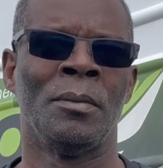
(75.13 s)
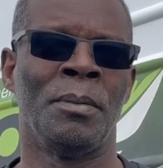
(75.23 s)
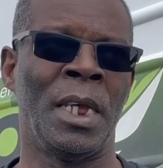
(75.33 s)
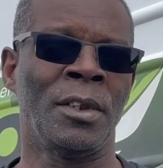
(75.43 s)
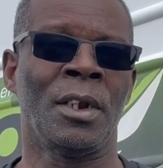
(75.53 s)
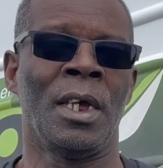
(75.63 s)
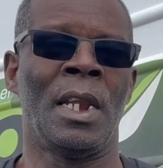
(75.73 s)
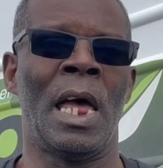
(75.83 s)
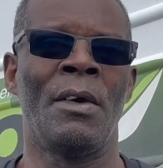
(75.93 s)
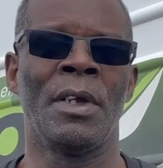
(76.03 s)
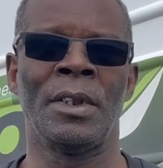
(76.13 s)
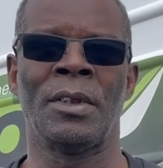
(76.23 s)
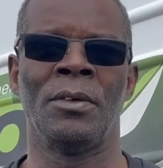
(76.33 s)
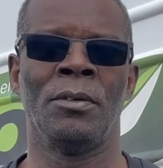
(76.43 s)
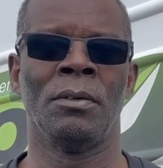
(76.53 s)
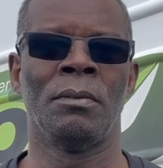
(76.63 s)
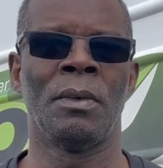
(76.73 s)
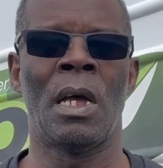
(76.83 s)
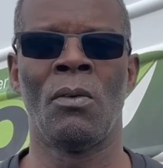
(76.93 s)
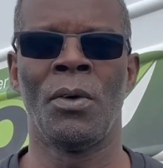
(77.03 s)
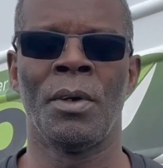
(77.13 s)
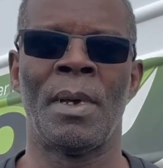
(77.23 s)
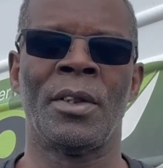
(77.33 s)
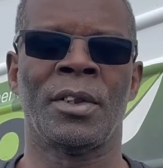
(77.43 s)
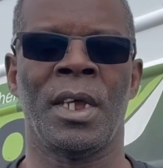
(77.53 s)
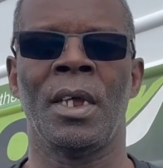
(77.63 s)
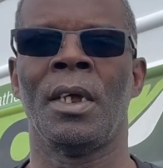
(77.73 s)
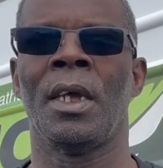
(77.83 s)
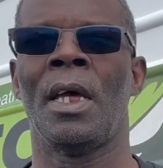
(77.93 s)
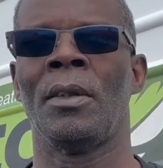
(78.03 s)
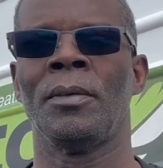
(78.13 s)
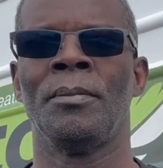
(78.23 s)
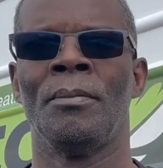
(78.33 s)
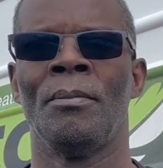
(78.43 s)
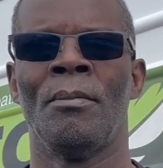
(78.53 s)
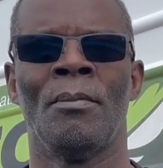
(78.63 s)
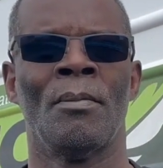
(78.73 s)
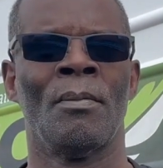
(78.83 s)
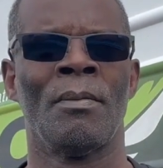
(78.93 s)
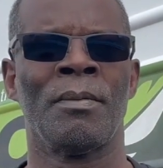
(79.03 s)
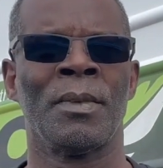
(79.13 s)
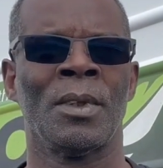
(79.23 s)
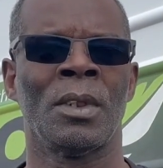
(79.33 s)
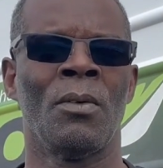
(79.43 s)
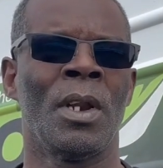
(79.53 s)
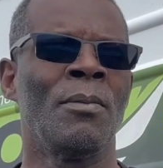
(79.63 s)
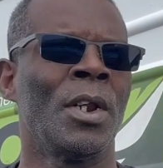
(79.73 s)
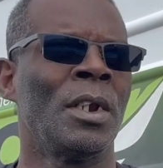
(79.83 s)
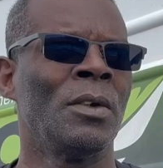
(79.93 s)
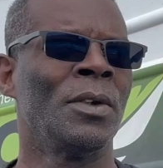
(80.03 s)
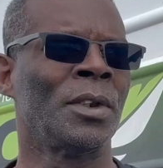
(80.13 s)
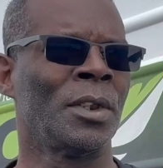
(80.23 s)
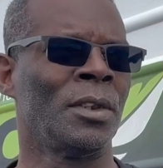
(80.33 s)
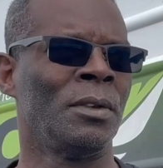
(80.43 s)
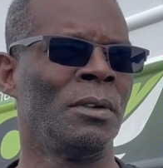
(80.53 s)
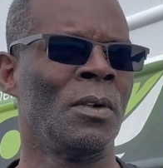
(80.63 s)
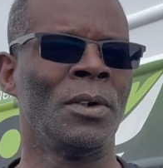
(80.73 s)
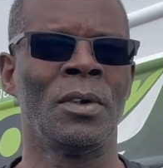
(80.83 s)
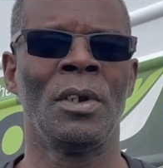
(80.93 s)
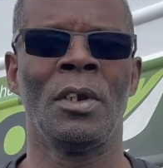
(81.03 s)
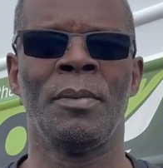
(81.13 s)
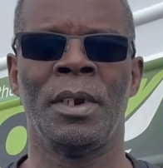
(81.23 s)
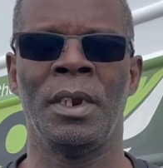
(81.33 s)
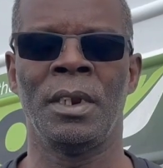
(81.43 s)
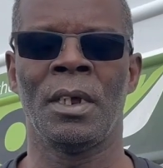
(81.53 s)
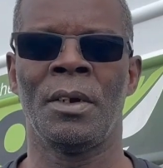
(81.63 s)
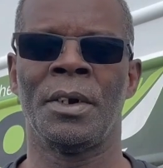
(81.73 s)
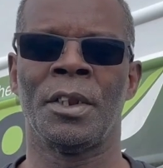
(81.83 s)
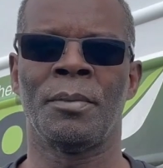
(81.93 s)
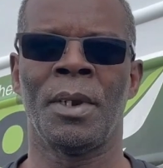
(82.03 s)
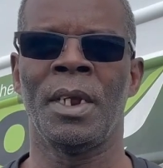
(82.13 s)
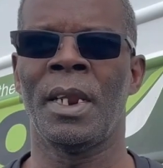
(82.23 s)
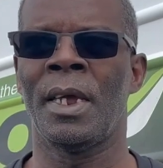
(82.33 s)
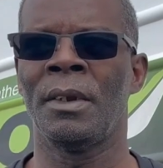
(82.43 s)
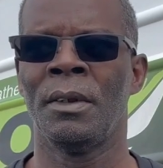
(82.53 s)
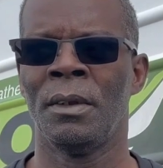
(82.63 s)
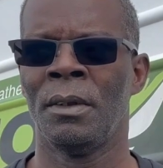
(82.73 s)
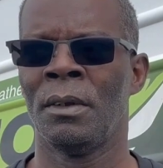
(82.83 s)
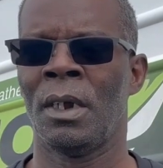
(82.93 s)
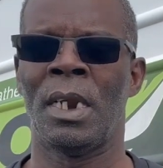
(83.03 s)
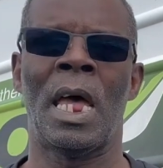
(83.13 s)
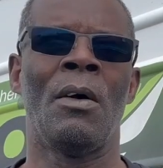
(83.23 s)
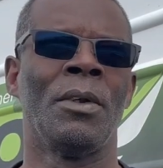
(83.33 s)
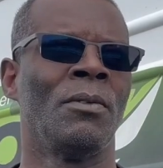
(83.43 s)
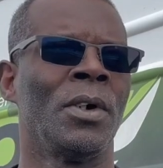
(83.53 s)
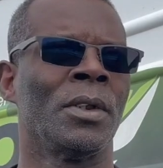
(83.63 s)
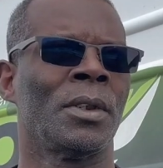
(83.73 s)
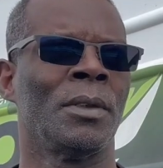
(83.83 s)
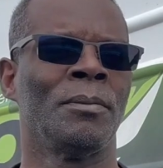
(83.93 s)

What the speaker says: Basically allowing us to not worry about scaling out. So what I'm going to do is go into a little bit of detail and explain that and how it works.